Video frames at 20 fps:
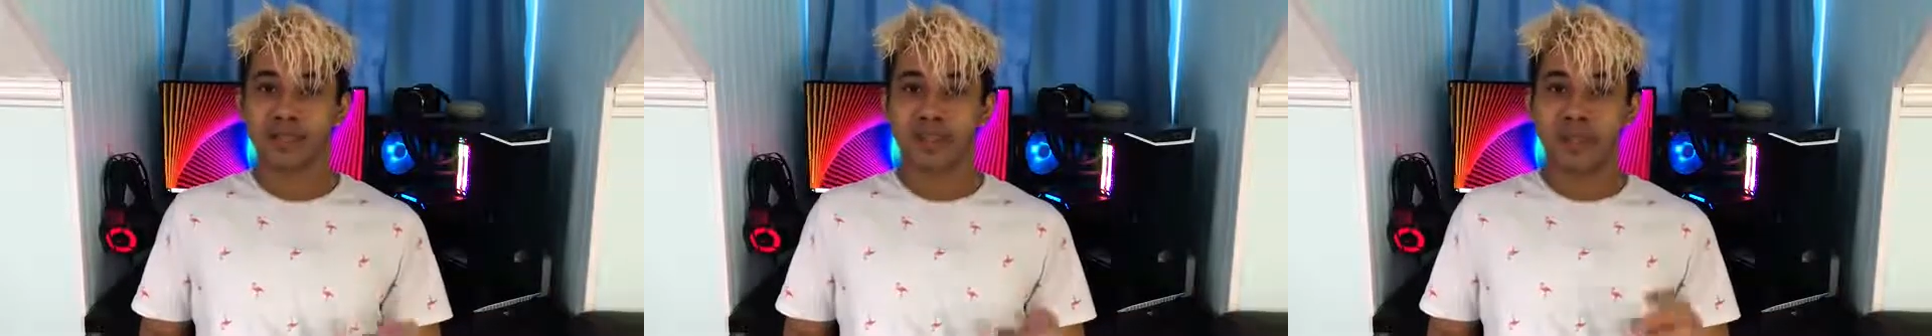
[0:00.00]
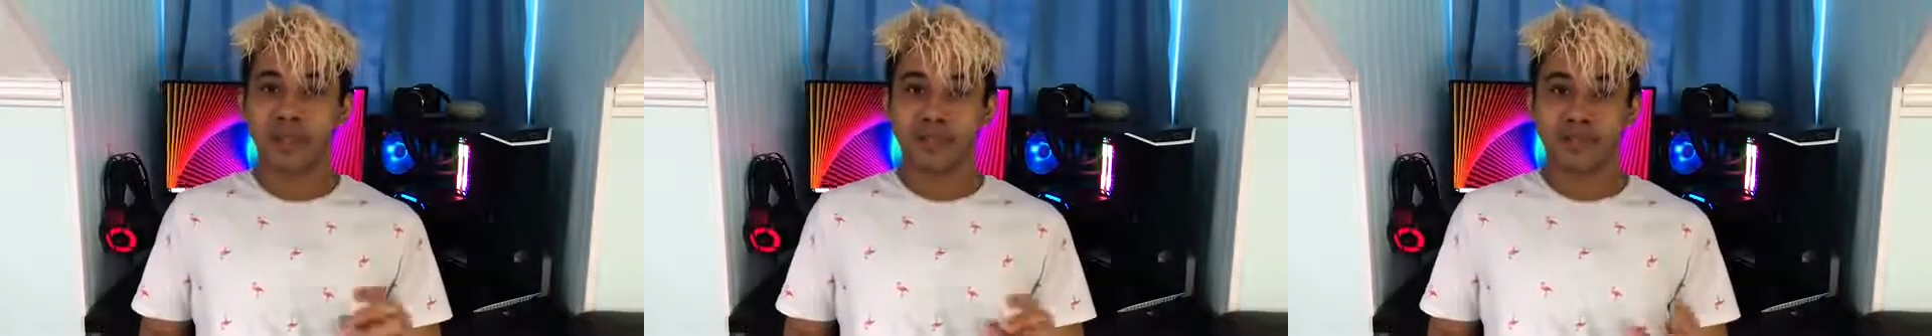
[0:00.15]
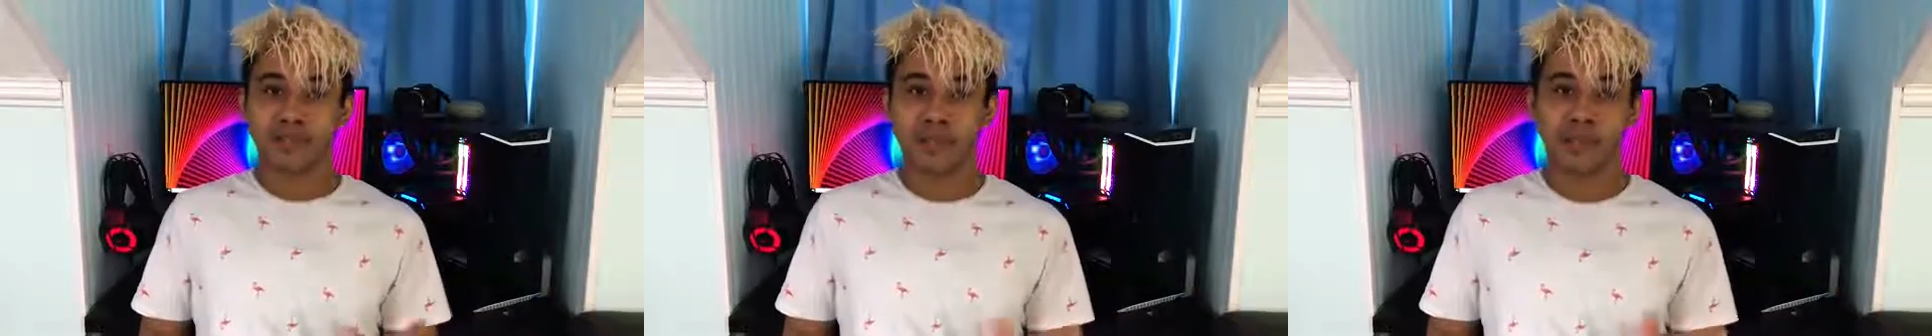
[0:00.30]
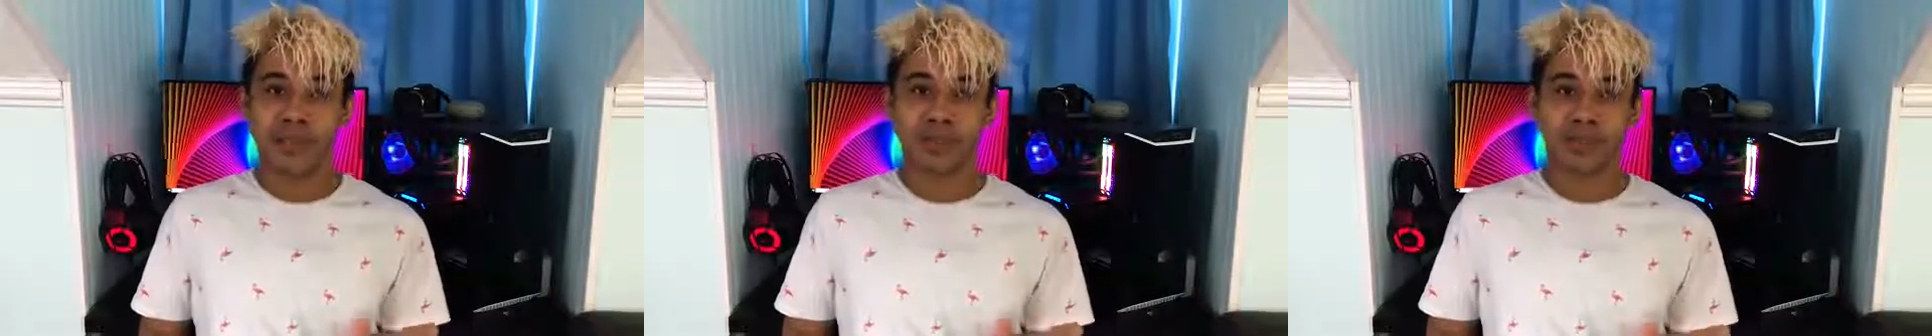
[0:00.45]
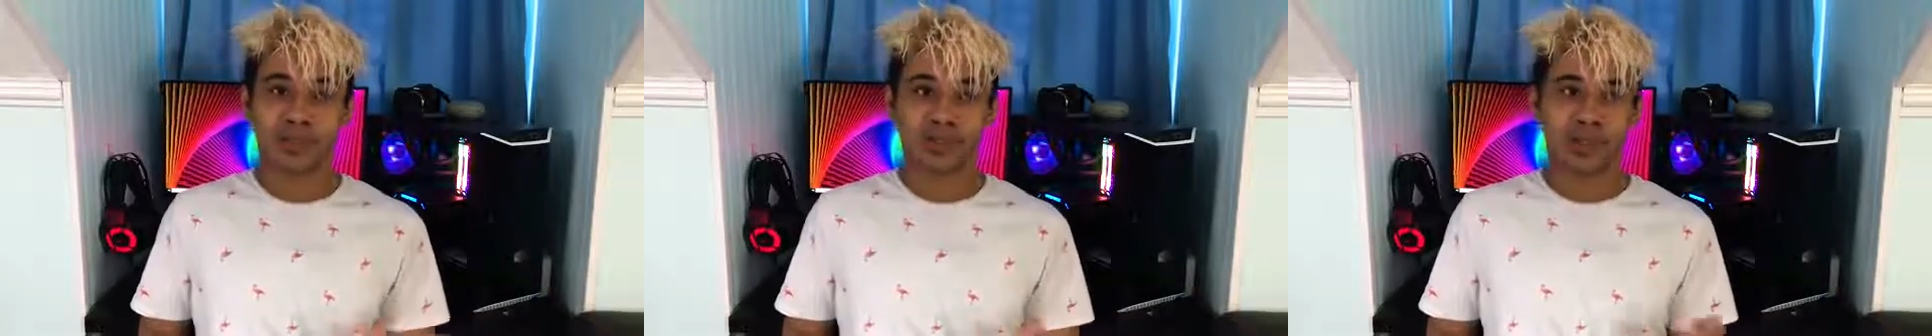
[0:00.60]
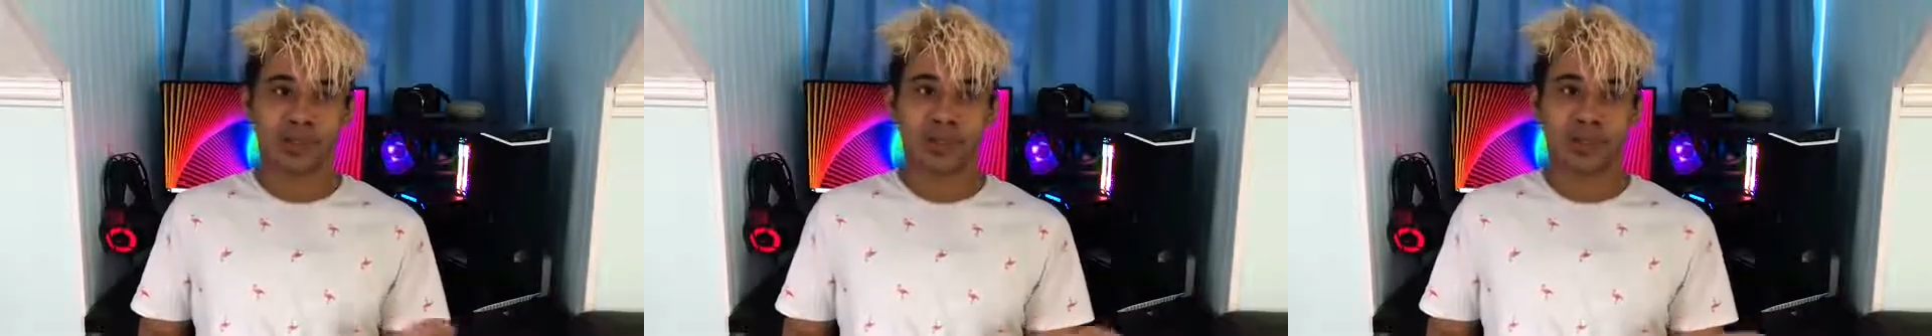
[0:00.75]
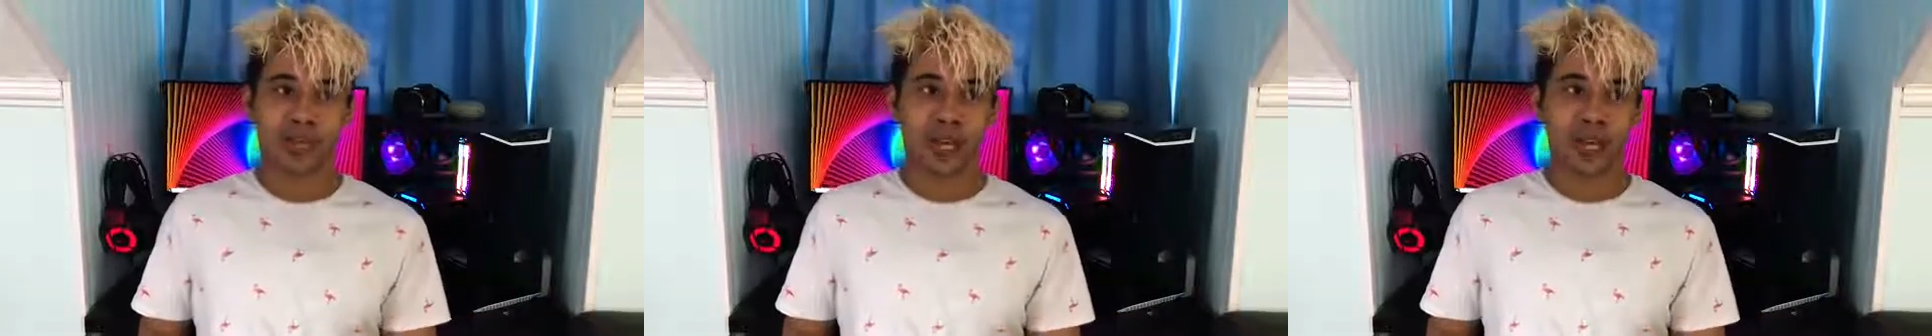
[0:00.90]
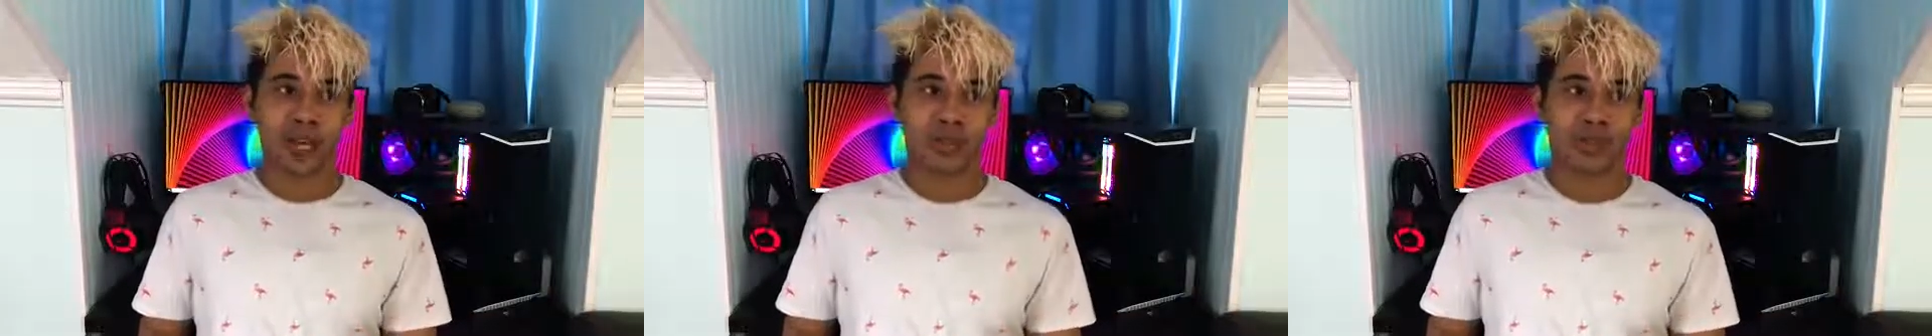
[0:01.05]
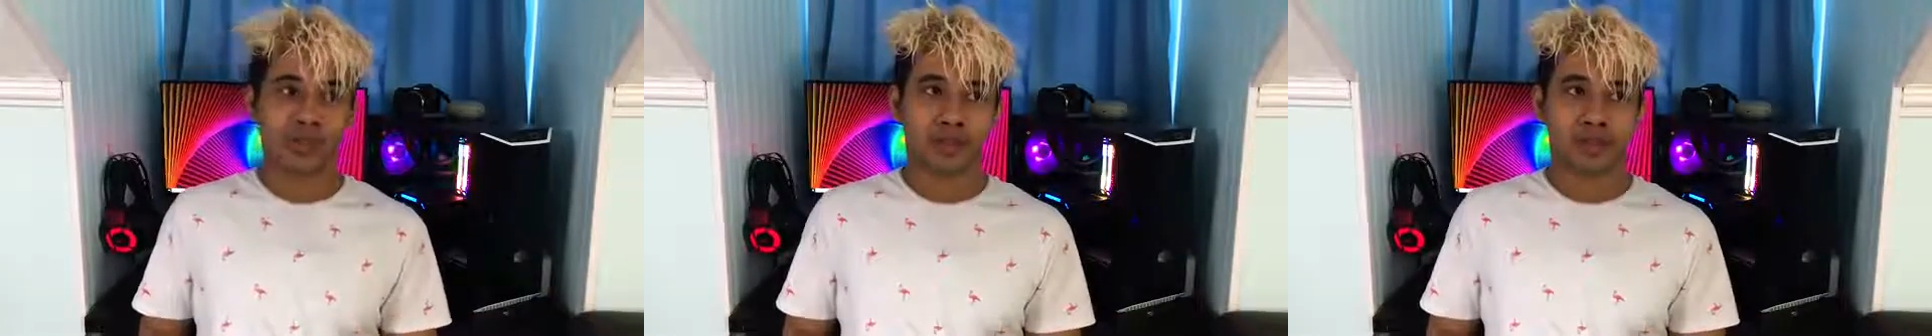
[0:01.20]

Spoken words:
of that, which was like